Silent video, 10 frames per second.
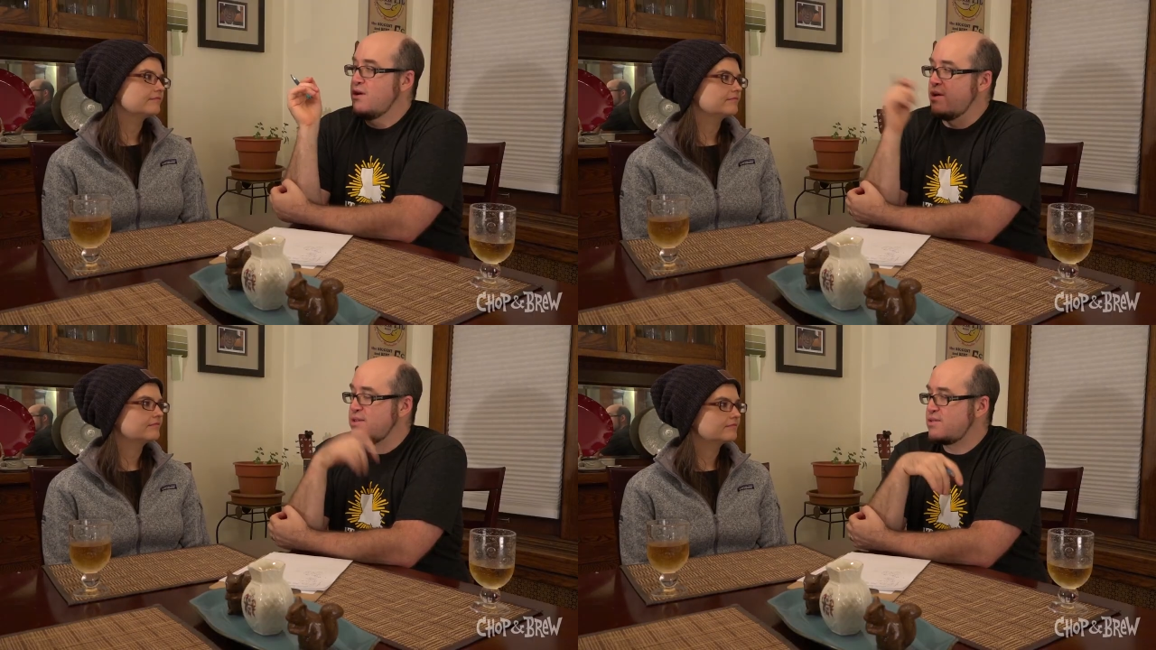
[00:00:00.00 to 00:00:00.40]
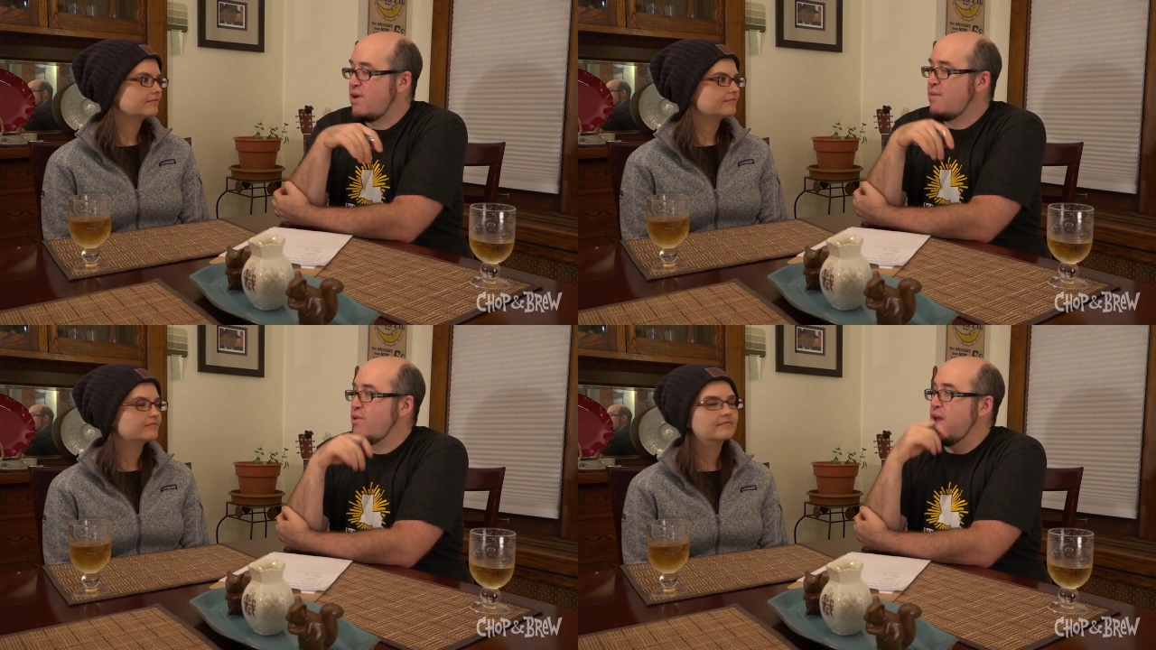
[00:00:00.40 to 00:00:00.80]
Speaker 1: on um,
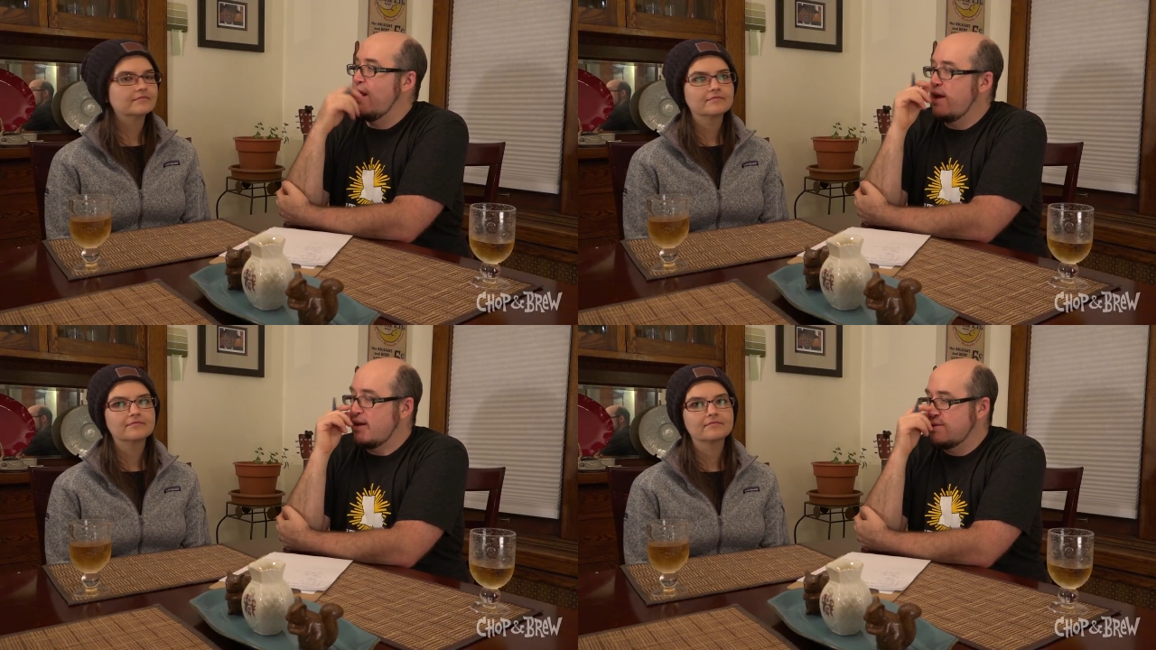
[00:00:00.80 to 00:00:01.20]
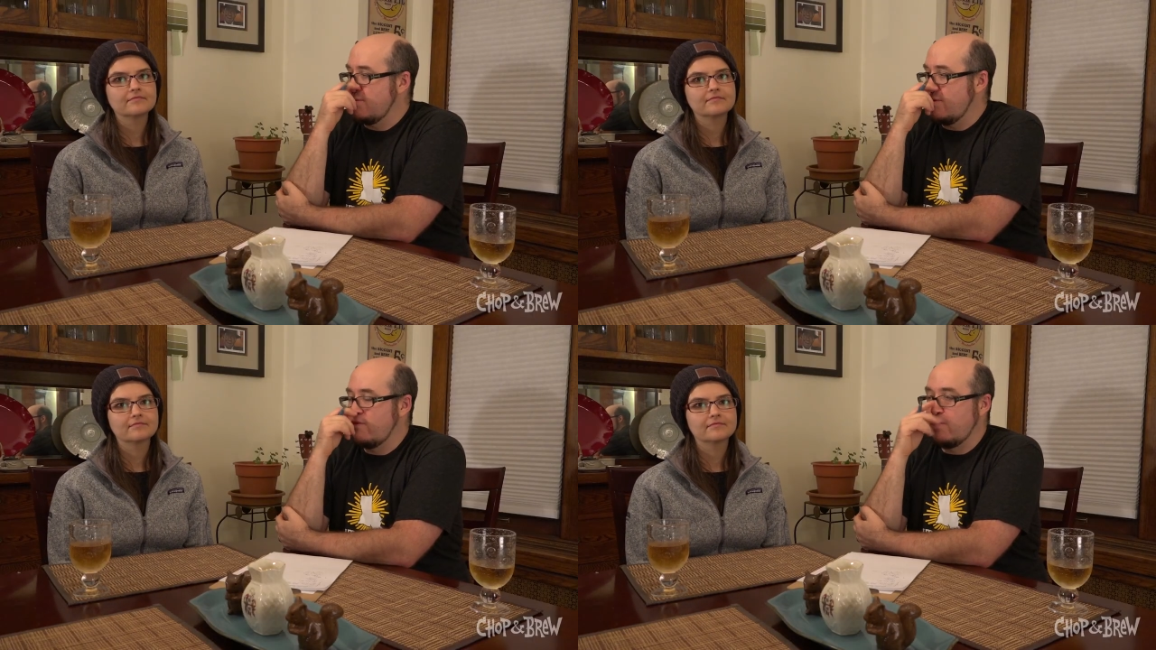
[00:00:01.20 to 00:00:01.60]
scrambled eggs.
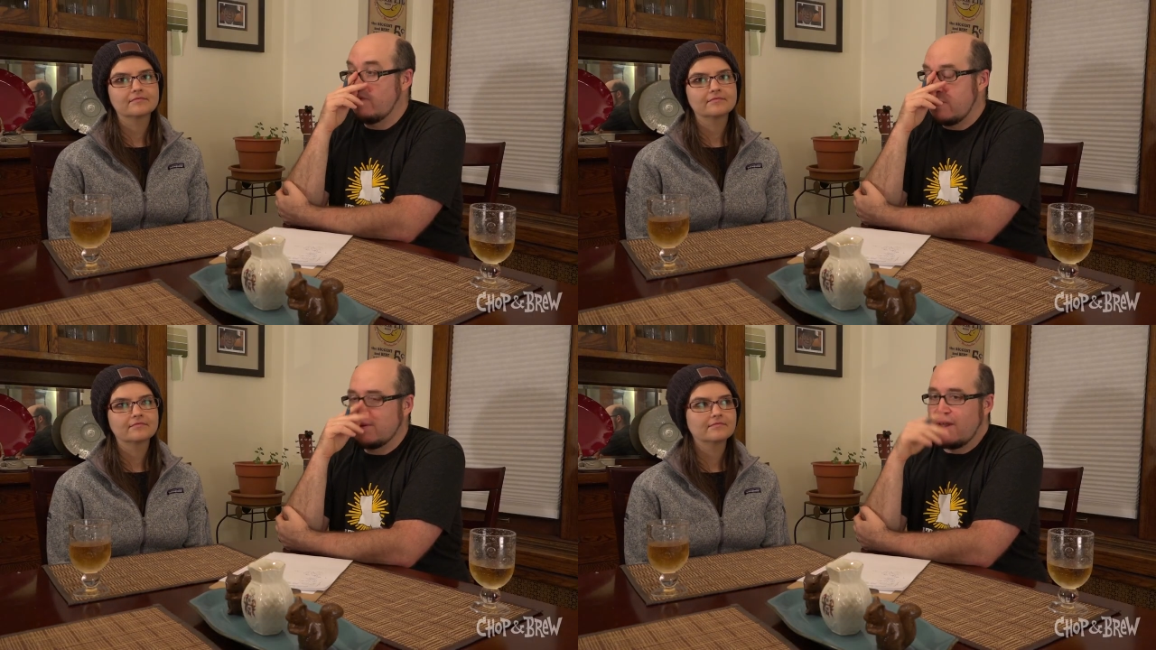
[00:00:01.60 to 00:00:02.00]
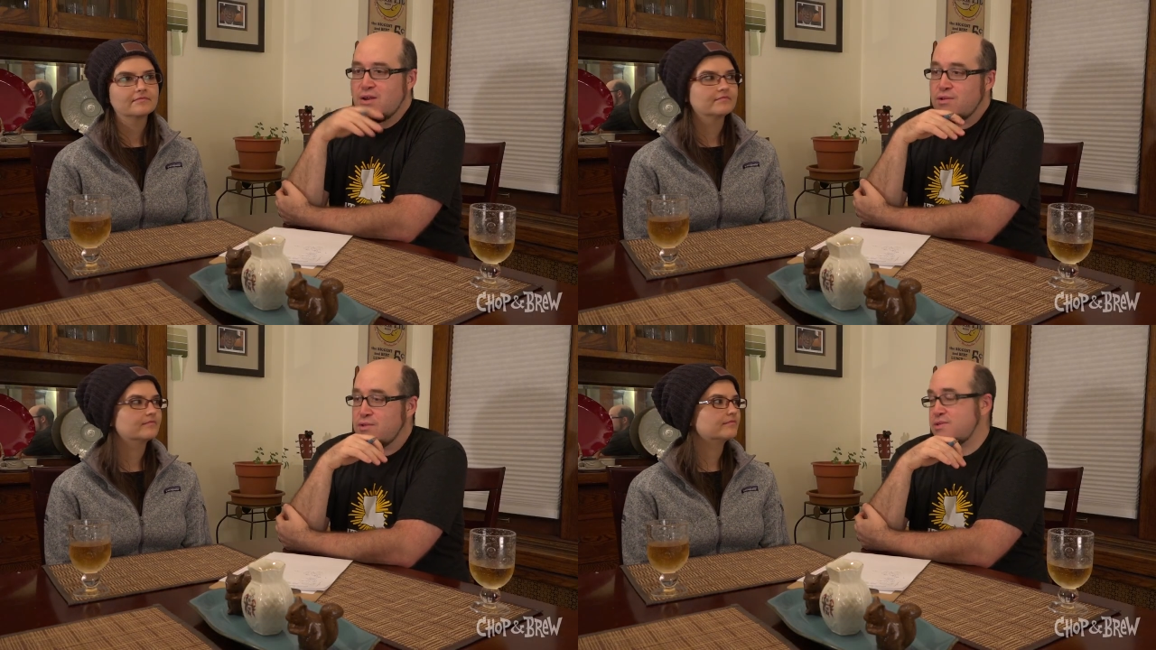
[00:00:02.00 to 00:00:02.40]
Or if you're a
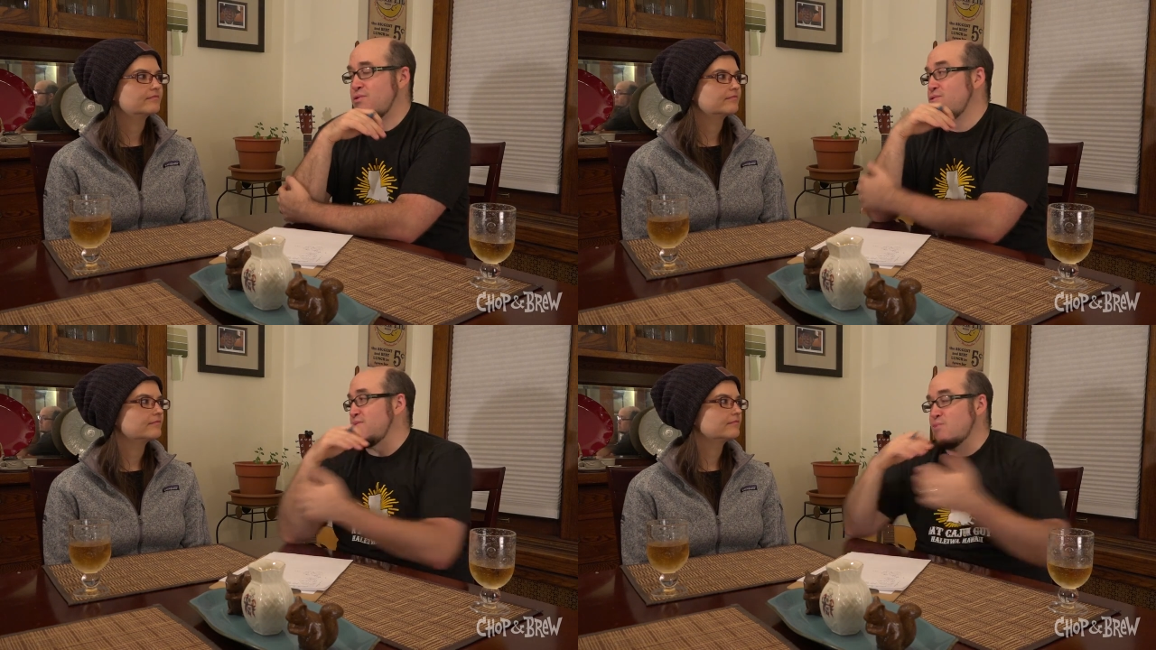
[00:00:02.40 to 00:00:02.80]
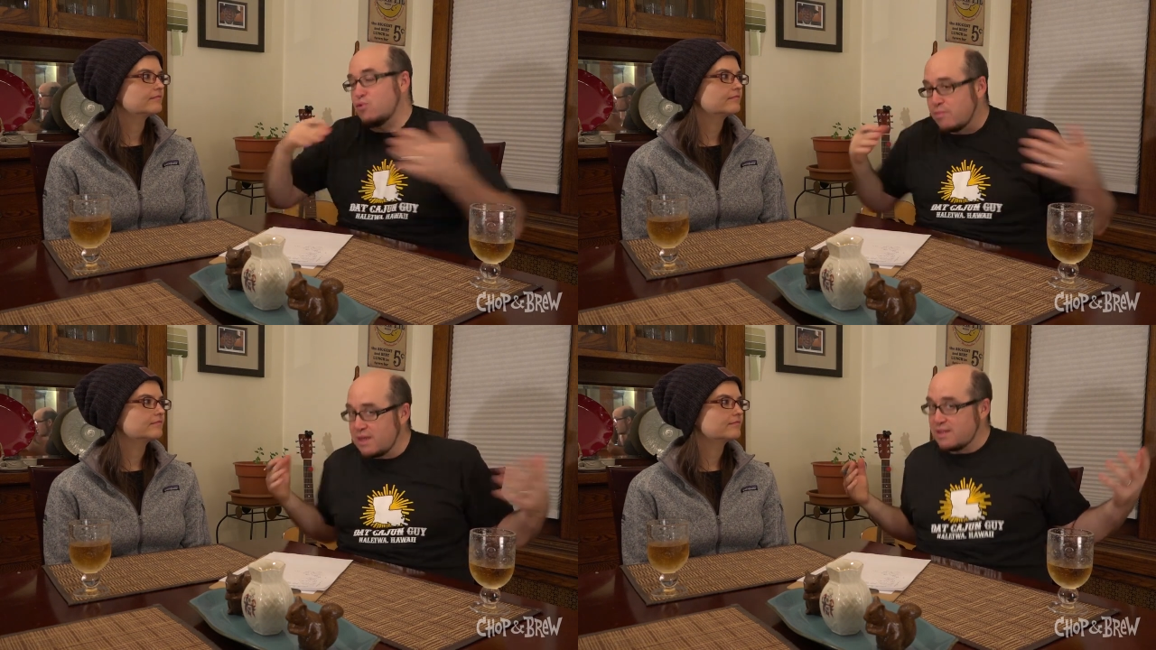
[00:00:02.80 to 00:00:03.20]
vegetarian, you just don't do smoked
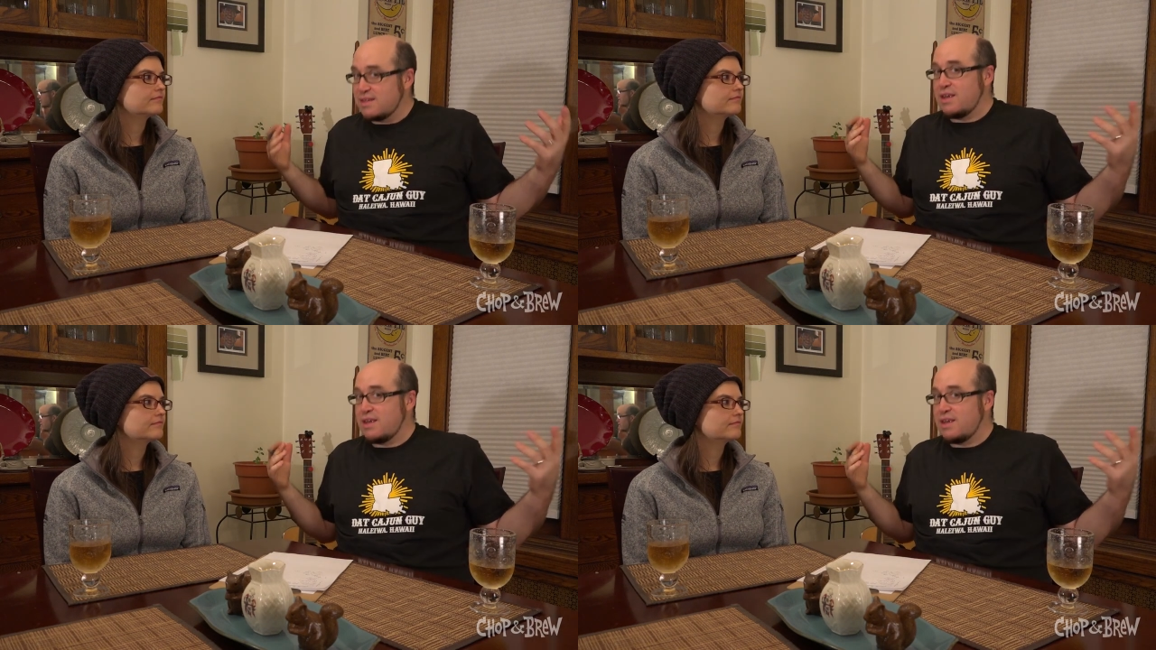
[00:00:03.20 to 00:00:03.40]
meats.